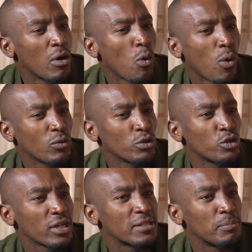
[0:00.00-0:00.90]
What would
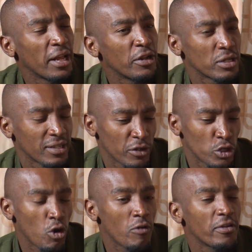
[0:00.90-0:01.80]
you explain yourself? And
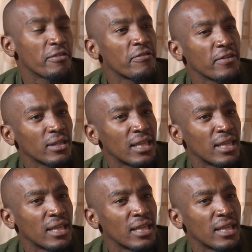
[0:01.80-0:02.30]
you often feel